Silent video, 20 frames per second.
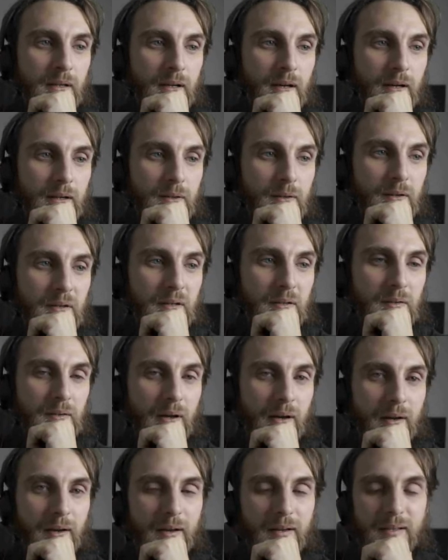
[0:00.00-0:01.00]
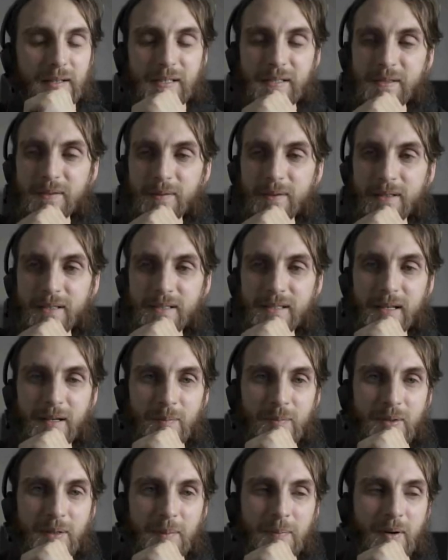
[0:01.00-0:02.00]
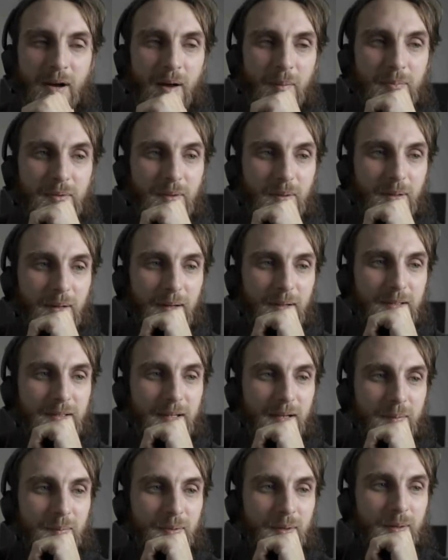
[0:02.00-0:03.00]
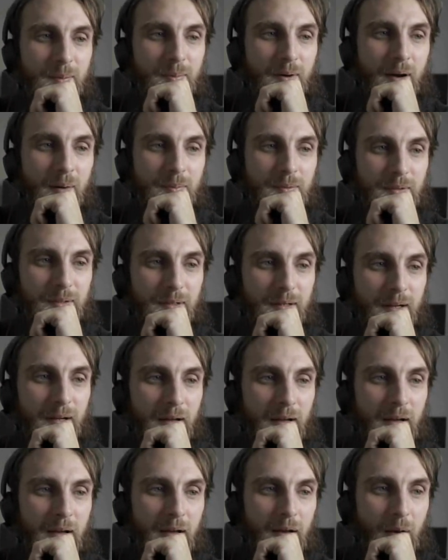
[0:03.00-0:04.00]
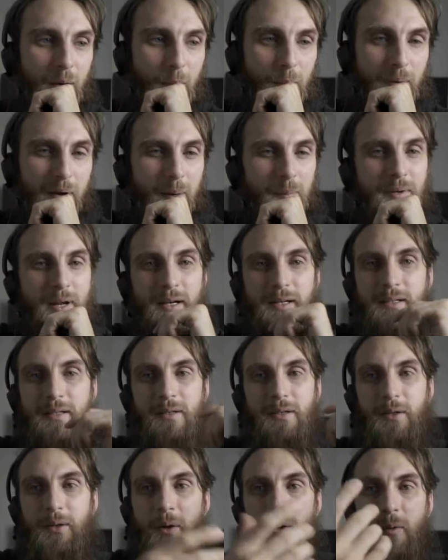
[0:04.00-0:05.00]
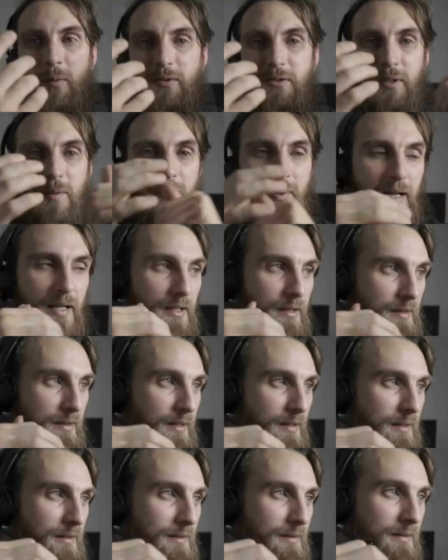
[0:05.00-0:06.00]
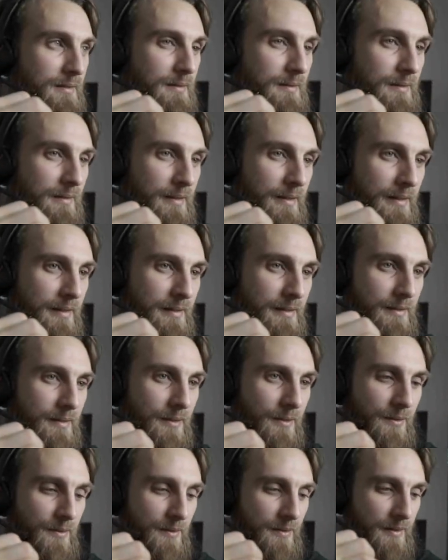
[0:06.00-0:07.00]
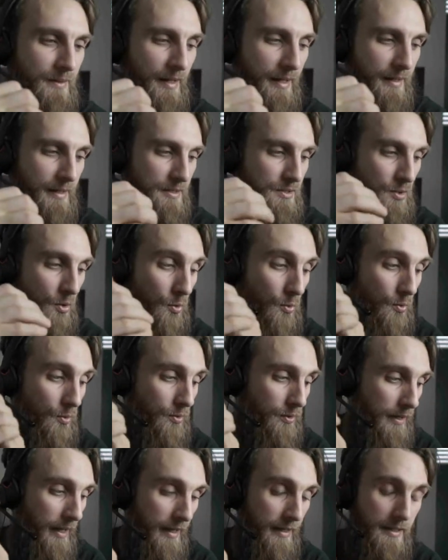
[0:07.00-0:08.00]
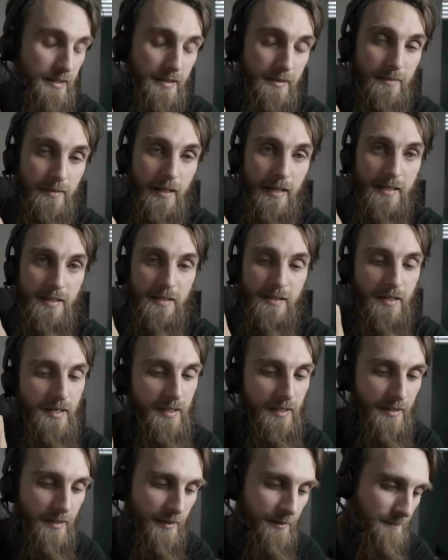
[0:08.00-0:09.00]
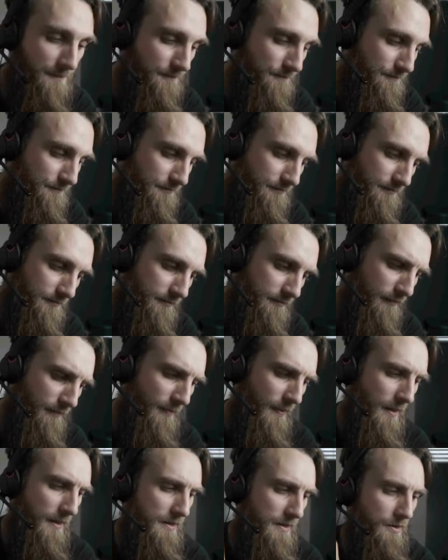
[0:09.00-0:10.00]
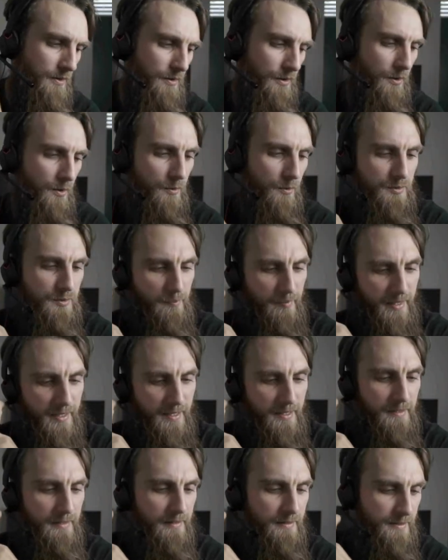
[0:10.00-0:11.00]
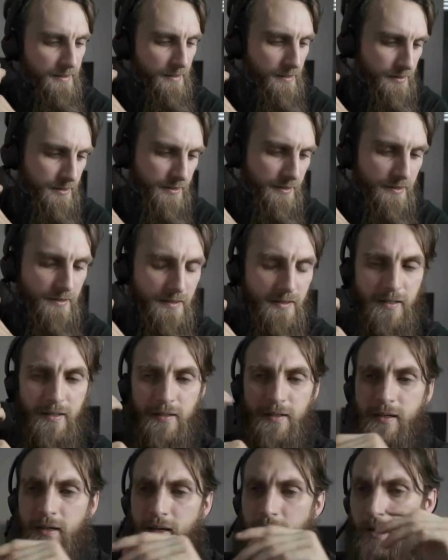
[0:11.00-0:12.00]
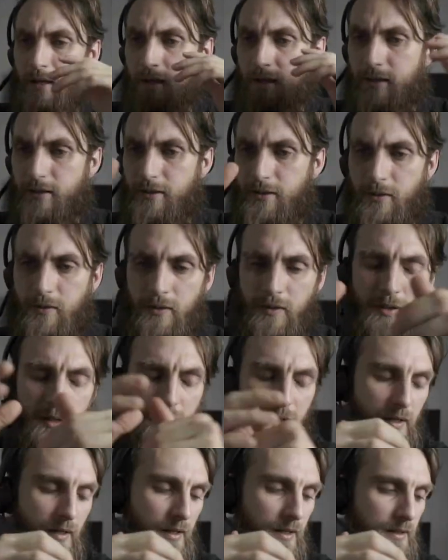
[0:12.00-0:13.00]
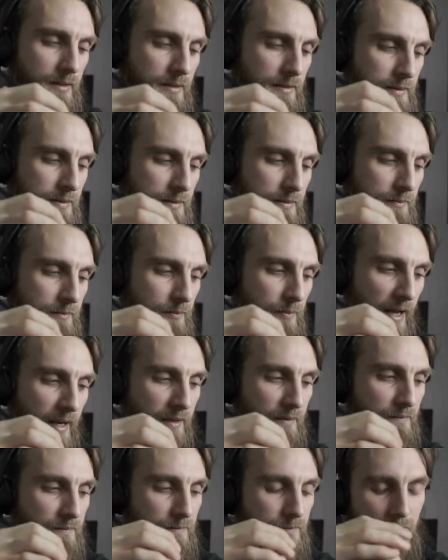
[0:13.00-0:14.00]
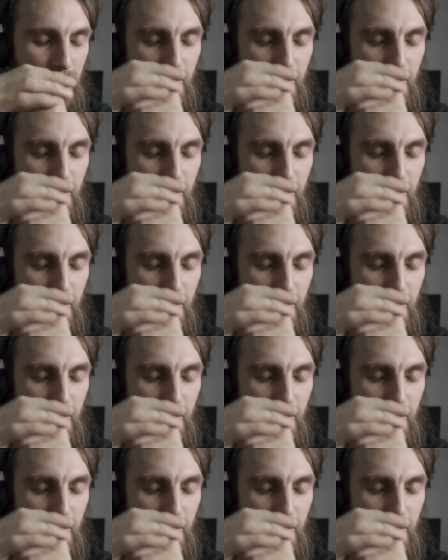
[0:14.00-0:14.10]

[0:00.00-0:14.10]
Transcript: I know he's getting pretty popular. He's getting pretty popular. But I'm not into the whole debate thing. Like, like it's cool and it's needed, the whole debate and discussions and, you know, back and,